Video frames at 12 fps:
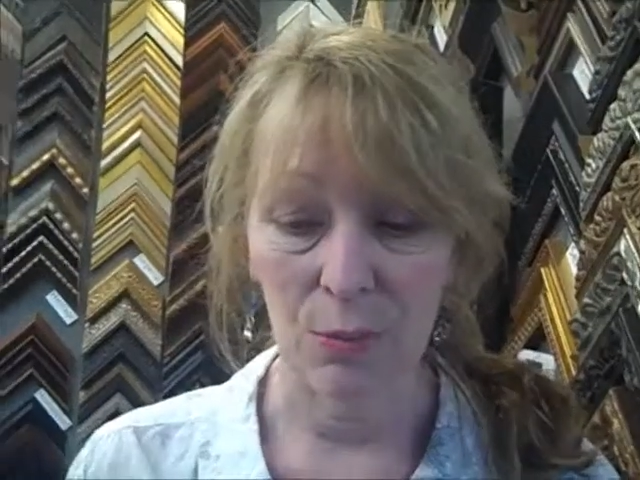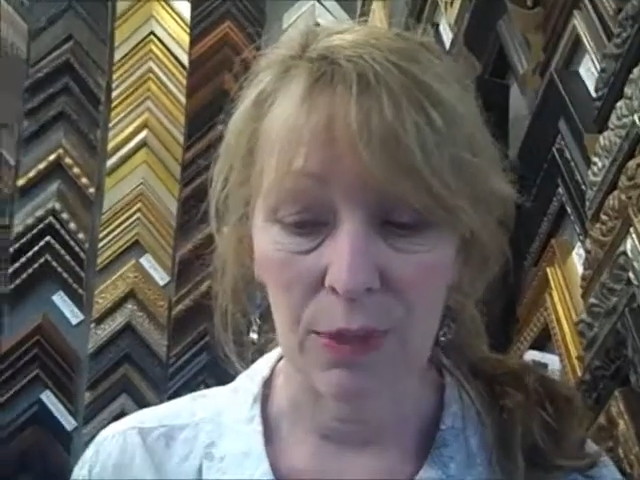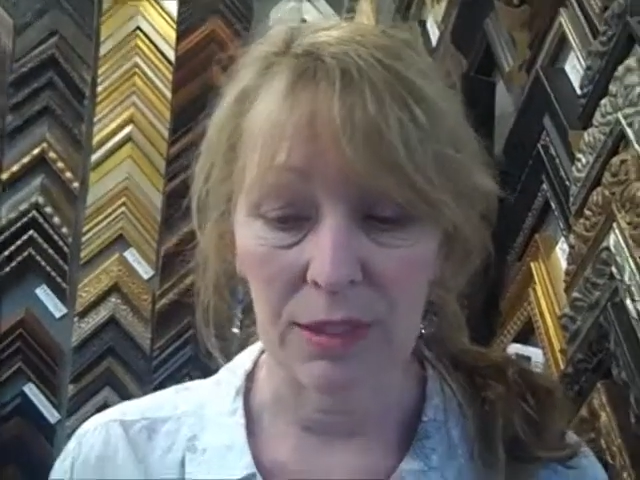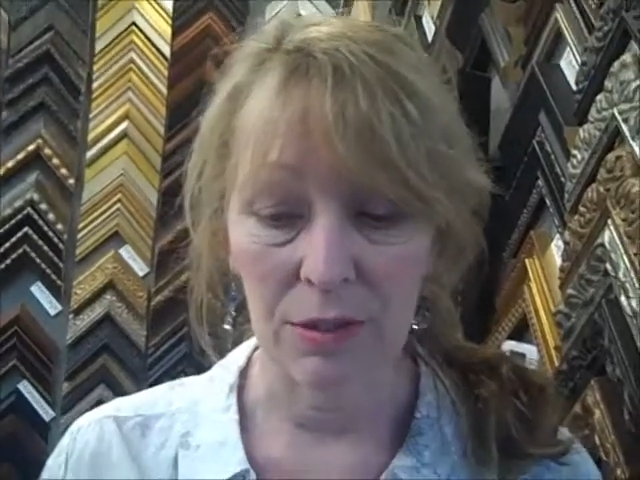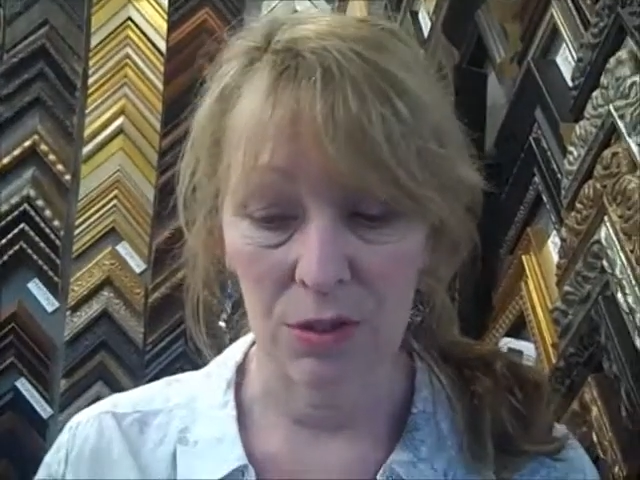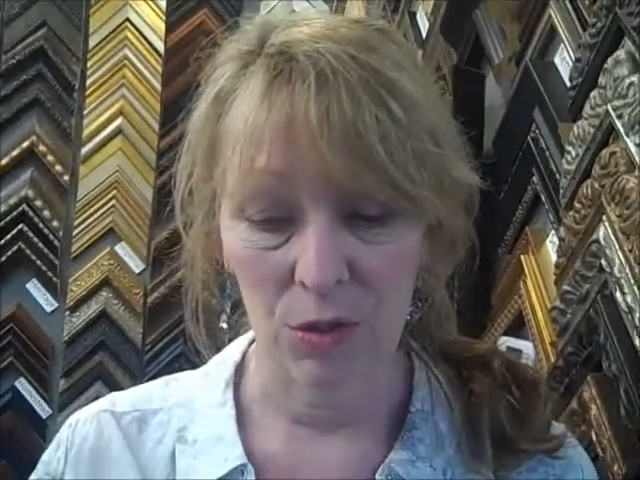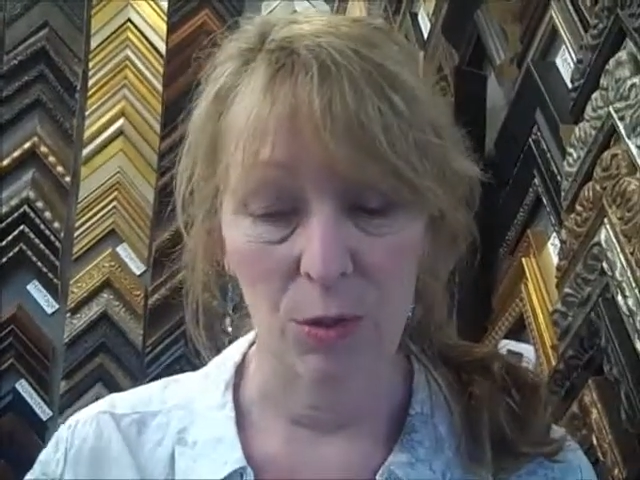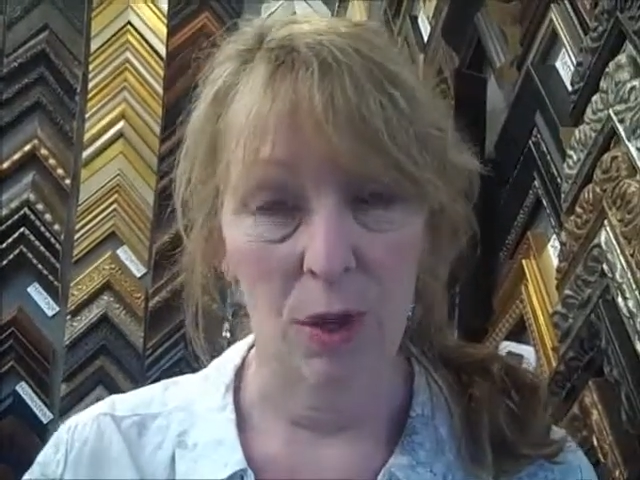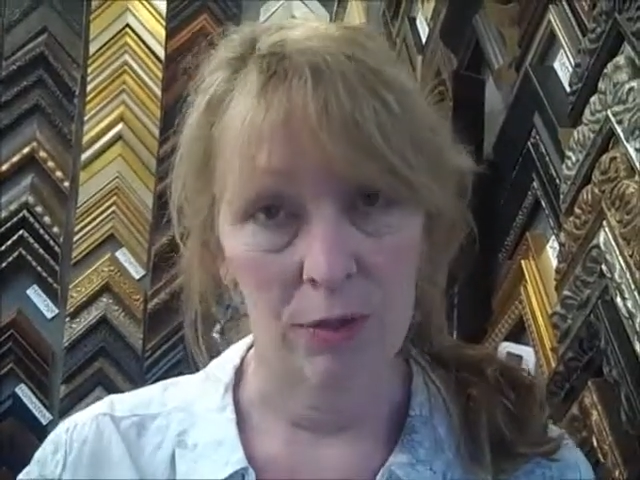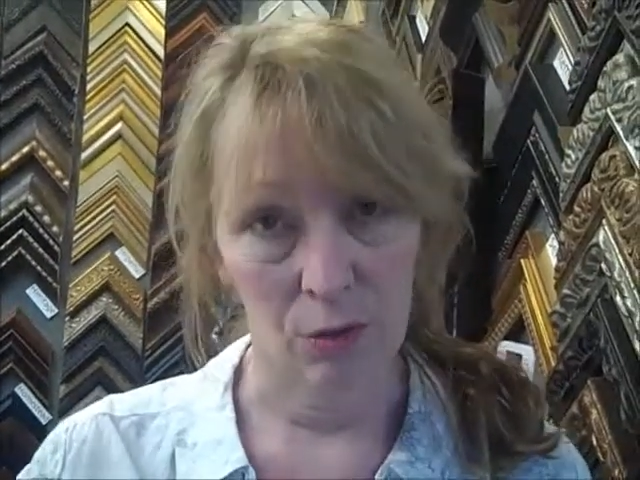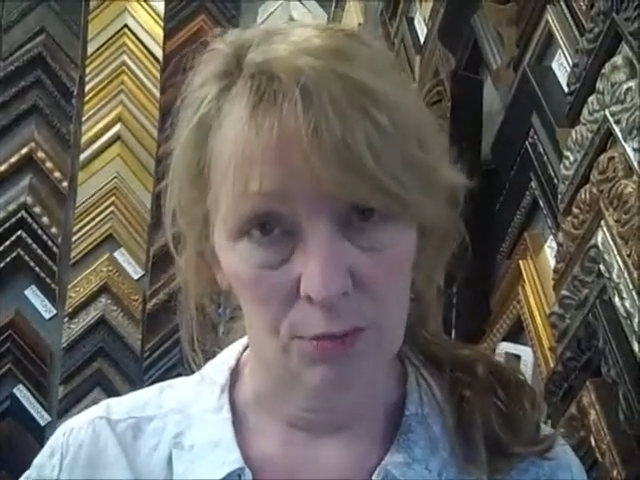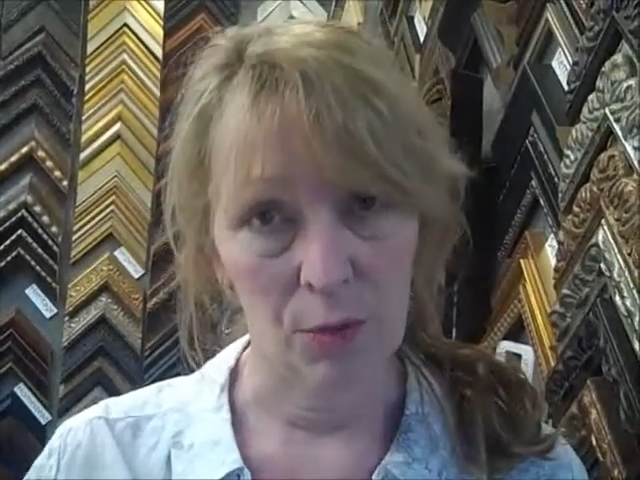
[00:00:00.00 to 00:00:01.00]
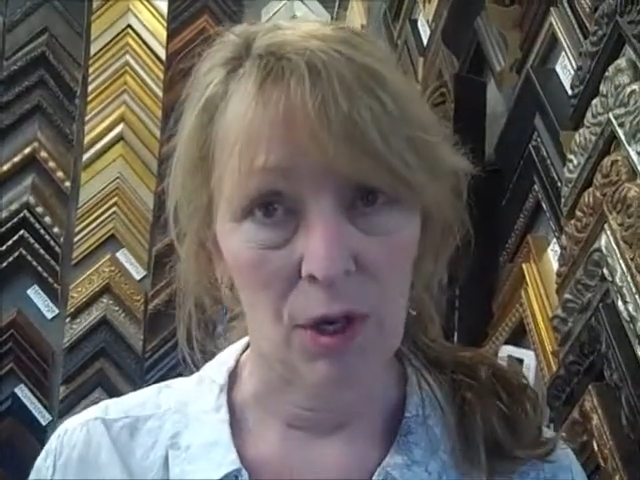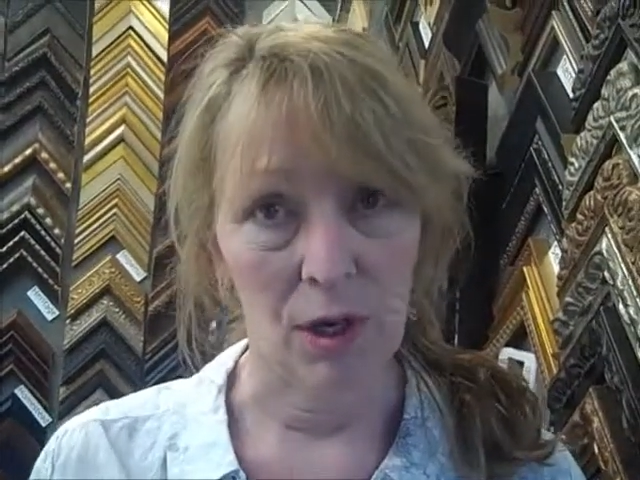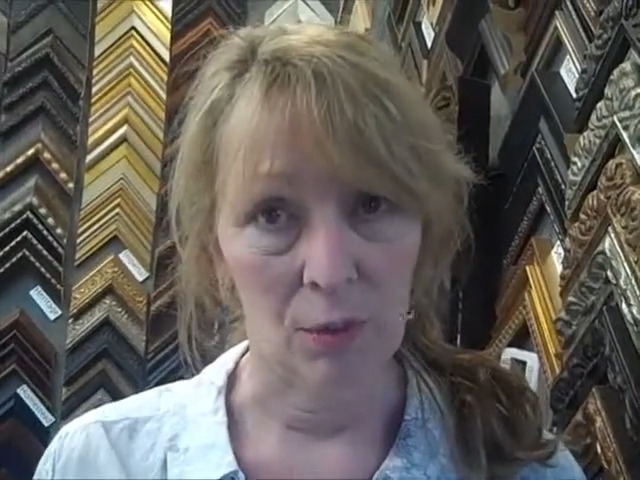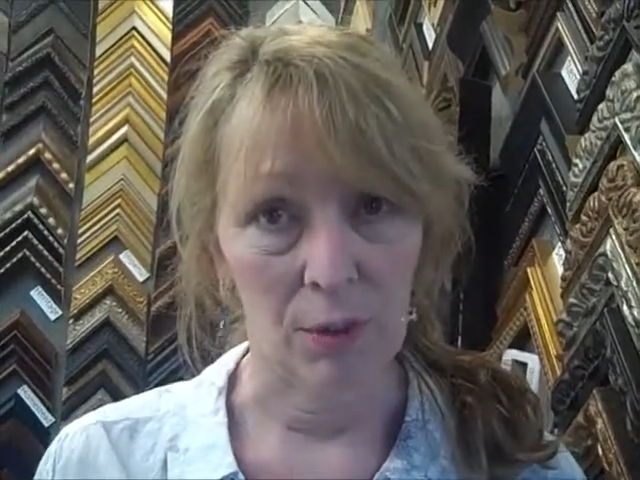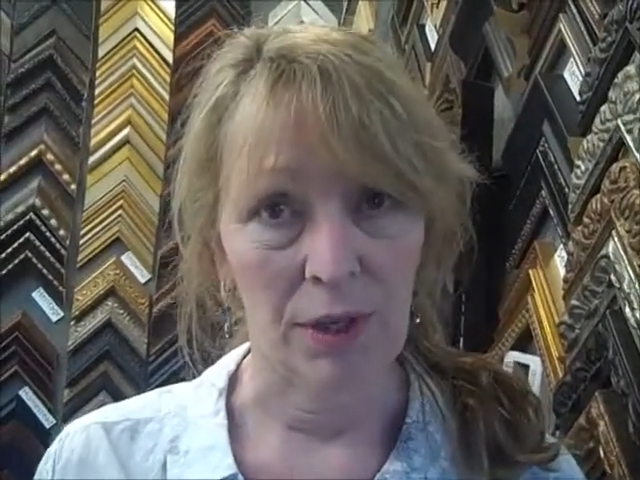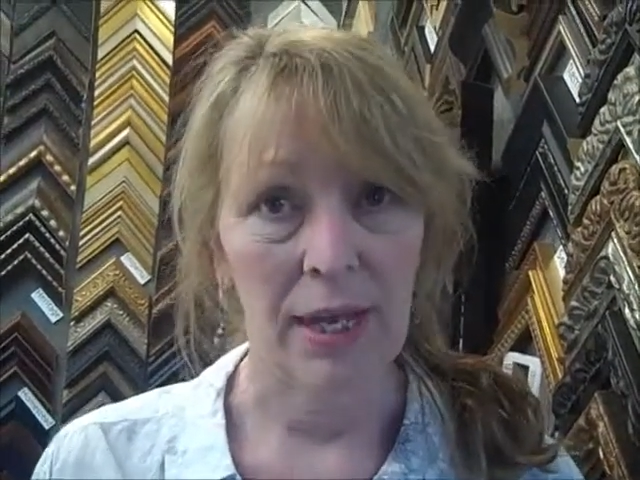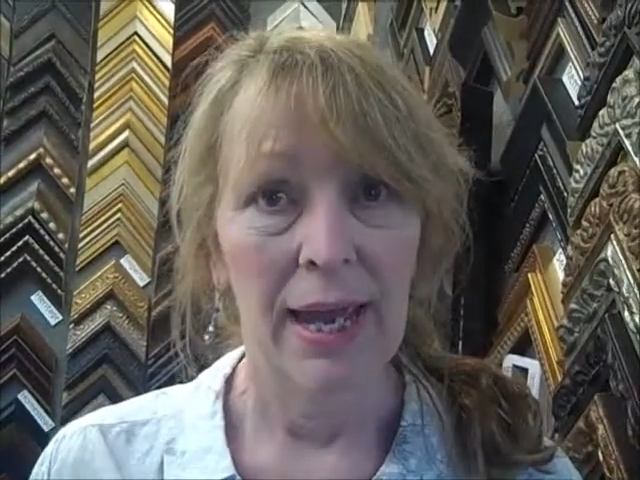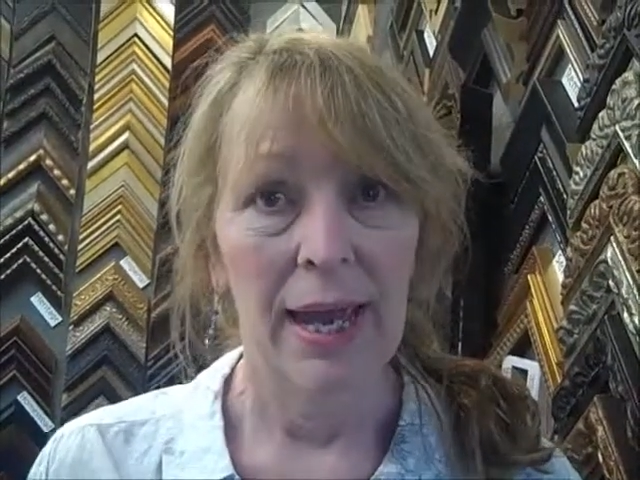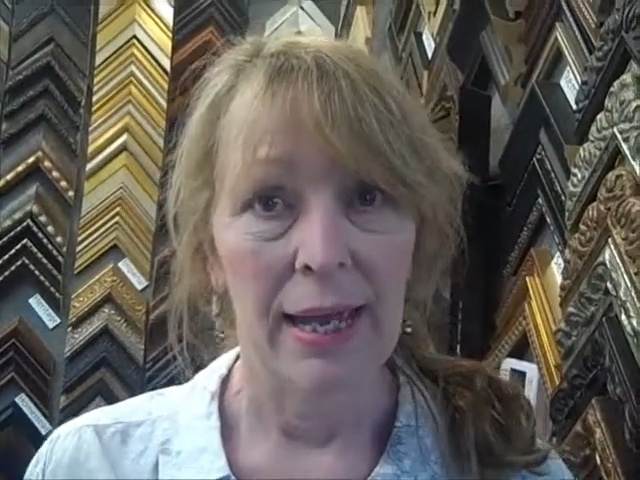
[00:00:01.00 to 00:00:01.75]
we do our normal artwork